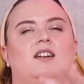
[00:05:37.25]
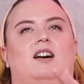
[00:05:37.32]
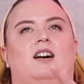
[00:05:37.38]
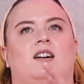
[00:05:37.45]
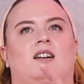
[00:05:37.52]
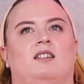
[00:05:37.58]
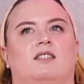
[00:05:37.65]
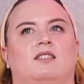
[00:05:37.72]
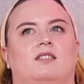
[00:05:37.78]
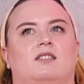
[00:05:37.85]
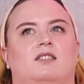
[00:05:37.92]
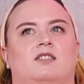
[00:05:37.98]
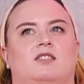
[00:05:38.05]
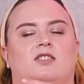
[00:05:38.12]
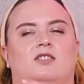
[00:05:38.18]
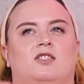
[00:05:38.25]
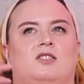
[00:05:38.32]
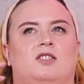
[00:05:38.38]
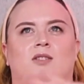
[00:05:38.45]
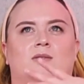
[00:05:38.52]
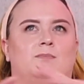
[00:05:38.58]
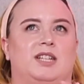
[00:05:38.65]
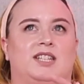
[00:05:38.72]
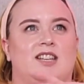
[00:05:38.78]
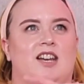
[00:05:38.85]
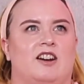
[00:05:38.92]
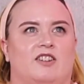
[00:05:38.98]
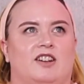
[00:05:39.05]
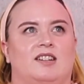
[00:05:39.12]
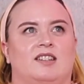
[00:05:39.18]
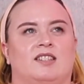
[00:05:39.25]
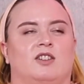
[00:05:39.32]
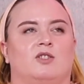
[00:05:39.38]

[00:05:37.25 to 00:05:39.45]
to miss areas,